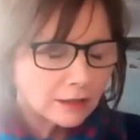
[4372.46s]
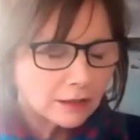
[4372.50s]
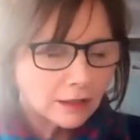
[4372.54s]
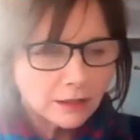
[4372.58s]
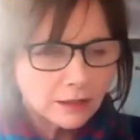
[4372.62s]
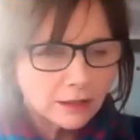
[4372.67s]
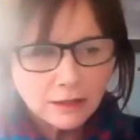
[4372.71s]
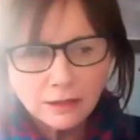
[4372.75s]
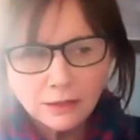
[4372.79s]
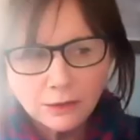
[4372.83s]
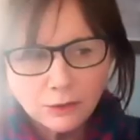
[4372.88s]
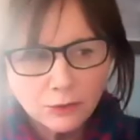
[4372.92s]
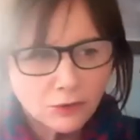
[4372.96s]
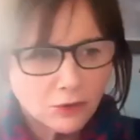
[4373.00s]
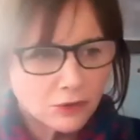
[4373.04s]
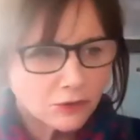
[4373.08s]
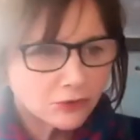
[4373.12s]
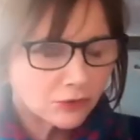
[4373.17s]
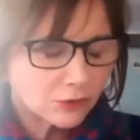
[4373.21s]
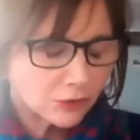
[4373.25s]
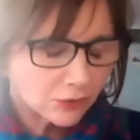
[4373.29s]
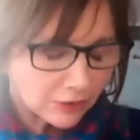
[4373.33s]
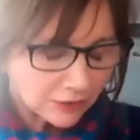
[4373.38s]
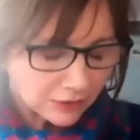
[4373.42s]
and I think you
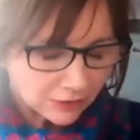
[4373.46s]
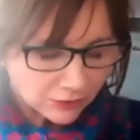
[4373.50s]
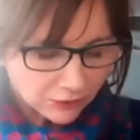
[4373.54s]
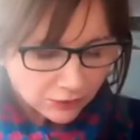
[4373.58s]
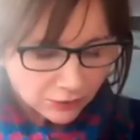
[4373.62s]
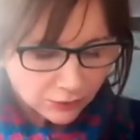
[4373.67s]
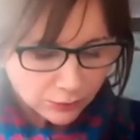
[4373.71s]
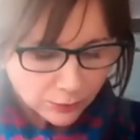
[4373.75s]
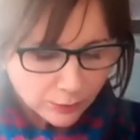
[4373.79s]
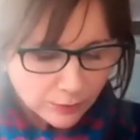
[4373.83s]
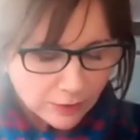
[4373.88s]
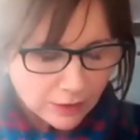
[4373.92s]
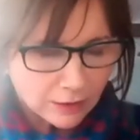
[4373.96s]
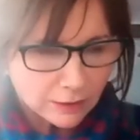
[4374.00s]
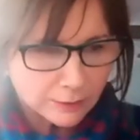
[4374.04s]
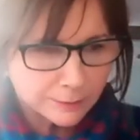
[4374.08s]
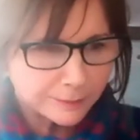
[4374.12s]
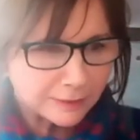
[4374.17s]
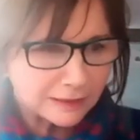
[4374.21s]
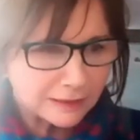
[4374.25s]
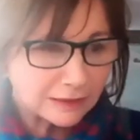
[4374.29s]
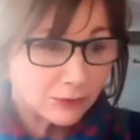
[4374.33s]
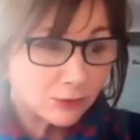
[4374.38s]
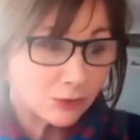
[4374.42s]
touched on this as well.
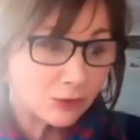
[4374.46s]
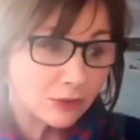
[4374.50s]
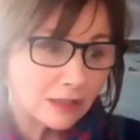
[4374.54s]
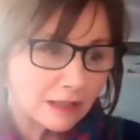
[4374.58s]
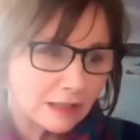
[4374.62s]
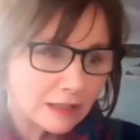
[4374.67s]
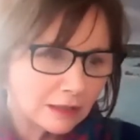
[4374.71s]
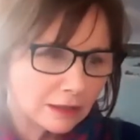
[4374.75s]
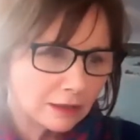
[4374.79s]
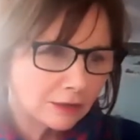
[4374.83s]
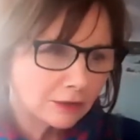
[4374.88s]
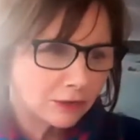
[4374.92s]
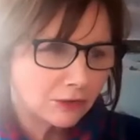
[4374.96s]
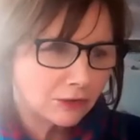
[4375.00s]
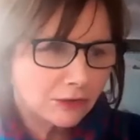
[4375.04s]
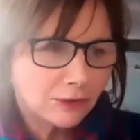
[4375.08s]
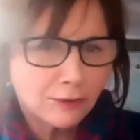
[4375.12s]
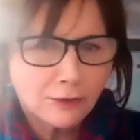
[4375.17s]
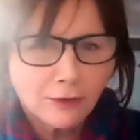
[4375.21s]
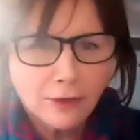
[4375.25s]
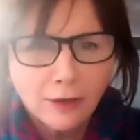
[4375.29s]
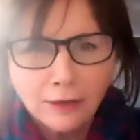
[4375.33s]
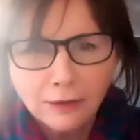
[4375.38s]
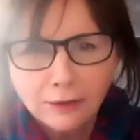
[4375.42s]
Bee stings,
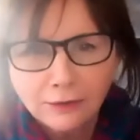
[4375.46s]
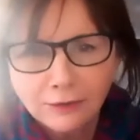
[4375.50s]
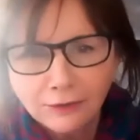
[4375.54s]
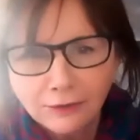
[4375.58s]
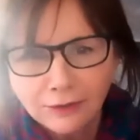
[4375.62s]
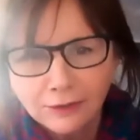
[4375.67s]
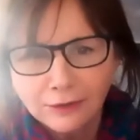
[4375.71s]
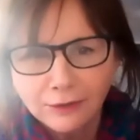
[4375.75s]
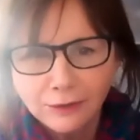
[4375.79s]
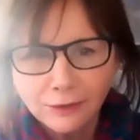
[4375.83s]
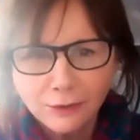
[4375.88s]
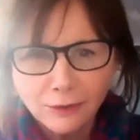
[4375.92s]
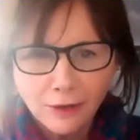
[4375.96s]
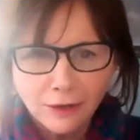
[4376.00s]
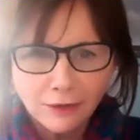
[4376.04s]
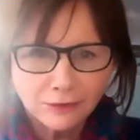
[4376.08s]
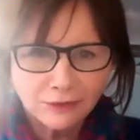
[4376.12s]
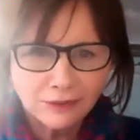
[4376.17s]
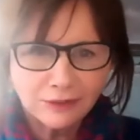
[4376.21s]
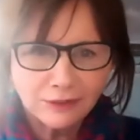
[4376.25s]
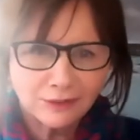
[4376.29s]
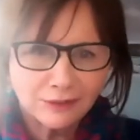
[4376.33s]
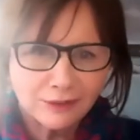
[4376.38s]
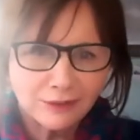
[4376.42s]
you can't you
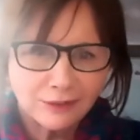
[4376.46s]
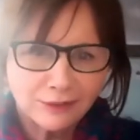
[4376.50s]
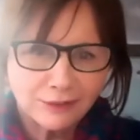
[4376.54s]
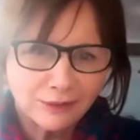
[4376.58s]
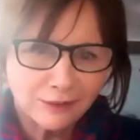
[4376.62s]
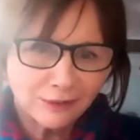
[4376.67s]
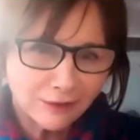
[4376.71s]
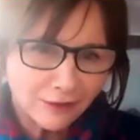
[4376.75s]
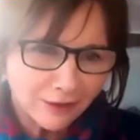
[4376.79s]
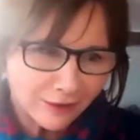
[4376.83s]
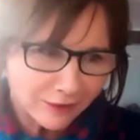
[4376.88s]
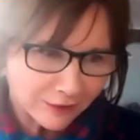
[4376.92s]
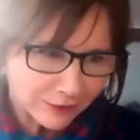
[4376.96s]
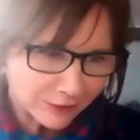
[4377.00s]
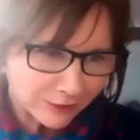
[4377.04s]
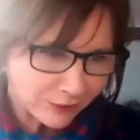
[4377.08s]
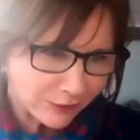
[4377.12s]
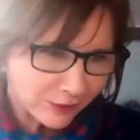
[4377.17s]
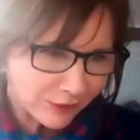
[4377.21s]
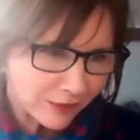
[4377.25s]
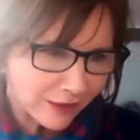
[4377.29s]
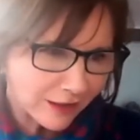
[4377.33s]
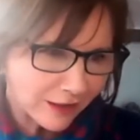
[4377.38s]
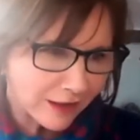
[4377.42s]
can't desensitize
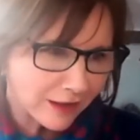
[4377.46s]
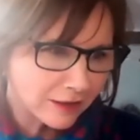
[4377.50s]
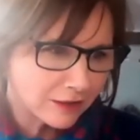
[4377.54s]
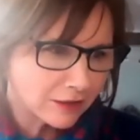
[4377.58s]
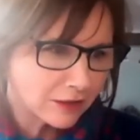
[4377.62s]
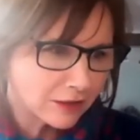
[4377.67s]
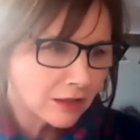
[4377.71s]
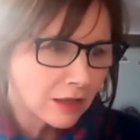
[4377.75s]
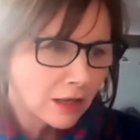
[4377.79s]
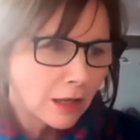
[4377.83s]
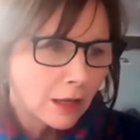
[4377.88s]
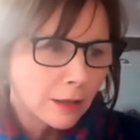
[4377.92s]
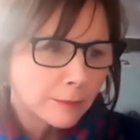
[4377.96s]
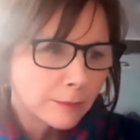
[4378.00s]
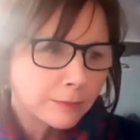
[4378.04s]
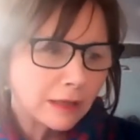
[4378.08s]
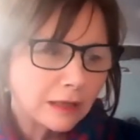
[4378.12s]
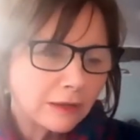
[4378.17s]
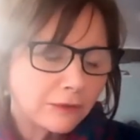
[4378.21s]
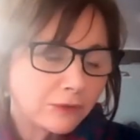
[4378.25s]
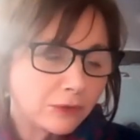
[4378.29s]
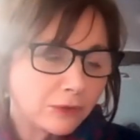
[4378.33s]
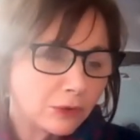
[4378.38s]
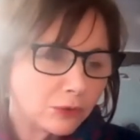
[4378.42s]
to that.
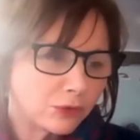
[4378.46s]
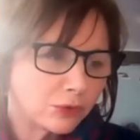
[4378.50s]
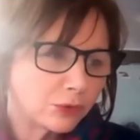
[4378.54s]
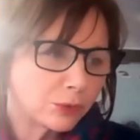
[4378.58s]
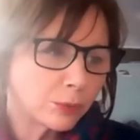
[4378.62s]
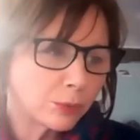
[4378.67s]
If you uh,